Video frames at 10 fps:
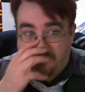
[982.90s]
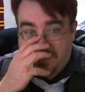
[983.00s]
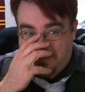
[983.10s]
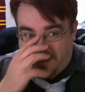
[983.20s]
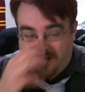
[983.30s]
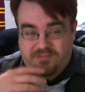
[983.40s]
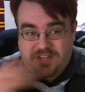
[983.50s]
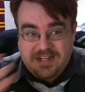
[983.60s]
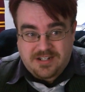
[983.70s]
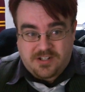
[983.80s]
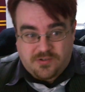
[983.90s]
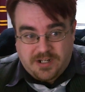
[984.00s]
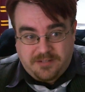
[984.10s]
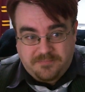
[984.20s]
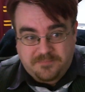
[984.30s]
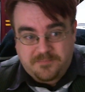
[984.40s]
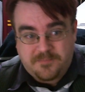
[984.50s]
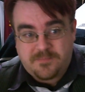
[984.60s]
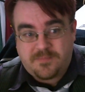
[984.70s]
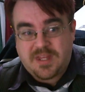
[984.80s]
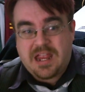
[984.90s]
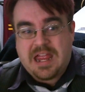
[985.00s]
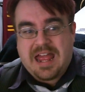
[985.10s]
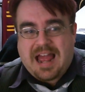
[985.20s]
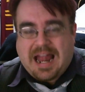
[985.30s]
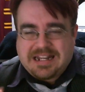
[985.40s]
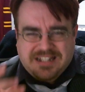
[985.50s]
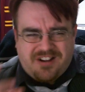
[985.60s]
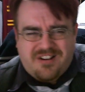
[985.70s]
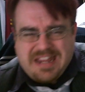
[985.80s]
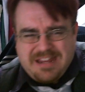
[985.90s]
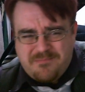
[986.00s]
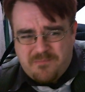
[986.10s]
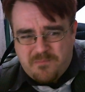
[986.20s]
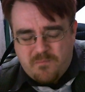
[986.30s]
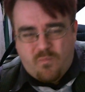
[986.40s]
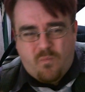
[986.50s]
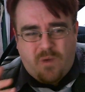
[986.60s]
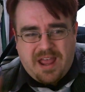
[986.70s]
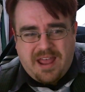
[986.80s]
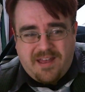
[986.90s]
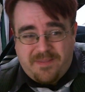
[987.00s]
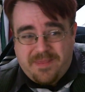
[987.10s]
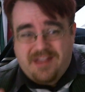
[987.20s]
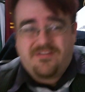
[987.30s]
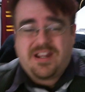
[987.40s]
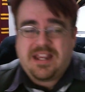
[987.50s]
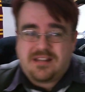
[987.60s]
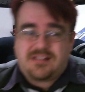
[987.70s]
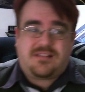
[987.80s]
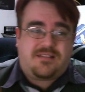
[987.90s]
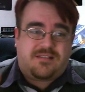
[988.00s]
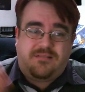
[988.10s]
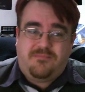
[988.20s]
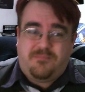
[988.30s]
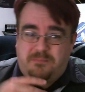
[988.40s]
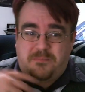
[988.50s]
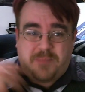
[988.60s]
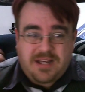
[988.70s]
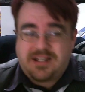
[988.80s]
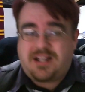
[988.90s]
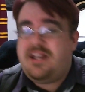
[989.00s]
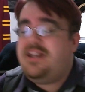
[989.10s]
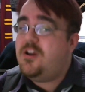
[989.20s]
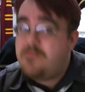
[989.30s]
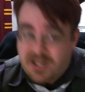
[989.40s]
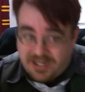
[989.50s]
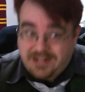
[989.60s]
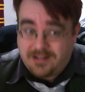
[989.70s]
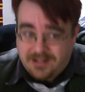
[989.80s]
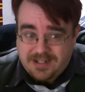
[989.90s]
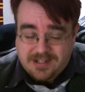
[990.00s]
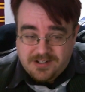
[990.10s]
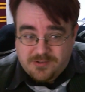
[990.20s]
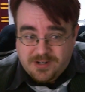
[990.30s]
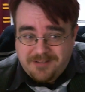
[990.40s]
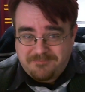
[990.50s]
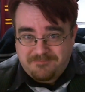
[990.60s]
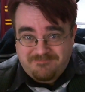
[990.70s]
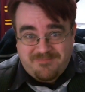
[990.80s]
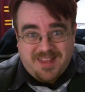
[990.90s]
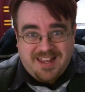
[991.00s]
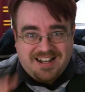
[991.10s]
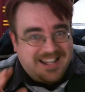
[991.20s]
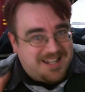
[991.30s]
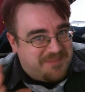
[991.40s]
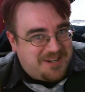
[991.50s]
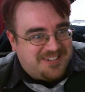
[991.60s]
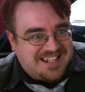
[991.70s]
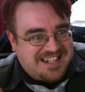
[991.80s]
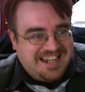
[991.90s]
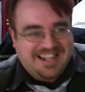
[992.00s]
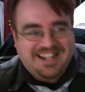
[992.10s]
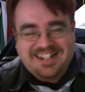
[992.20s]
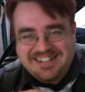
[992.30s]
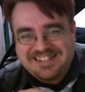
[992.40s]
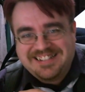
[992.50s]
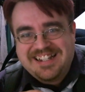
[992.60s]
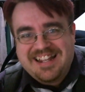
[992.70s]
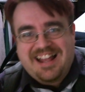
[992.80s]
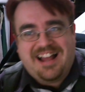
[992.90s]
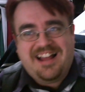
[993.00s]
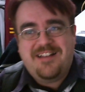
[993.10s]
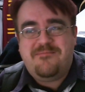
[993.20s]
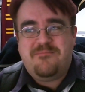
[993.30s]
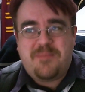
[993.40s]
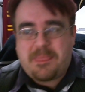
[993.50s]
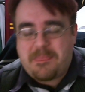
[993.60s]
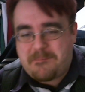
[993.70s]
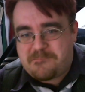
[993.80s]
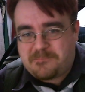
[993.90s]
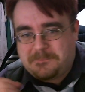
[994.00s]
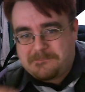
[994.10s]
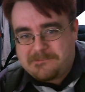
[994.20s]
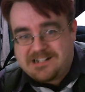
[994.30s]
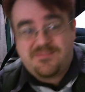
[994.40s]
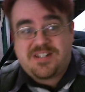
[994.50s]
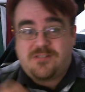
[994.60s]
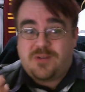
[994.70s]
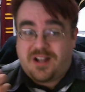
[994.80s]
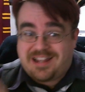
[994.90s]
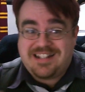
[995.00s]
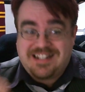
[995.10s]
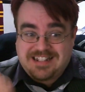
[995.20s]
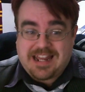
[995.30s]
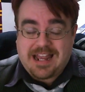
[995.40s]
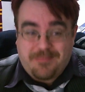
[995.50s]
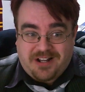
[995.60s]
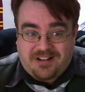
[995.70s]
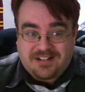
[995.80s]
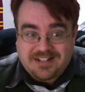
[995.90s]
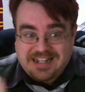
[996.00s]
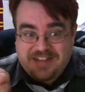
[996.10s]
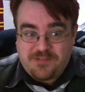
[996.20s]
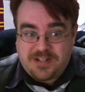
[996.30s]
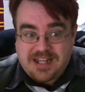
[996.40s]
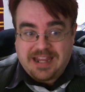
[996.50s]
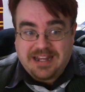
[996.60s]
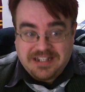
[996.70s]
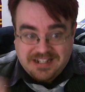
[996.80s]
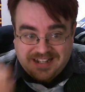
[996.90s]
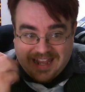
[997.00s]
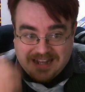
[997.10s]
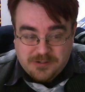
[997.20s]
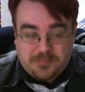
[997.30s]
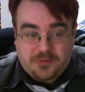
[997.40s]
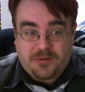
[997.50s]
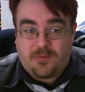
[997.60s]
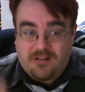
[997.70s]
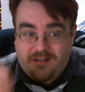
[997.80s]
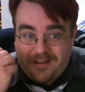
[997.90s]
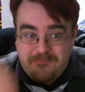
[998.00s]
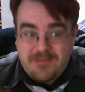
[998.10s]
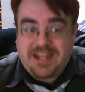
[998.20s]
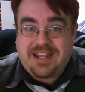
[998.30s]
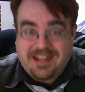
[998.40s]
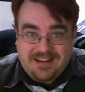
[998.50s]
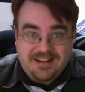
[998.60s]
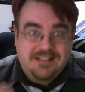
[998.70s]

be a part of the industry, at a time where there is basically no money in the industry, let's be honest here, I'm still working damn hard every day to get to a point where I am making,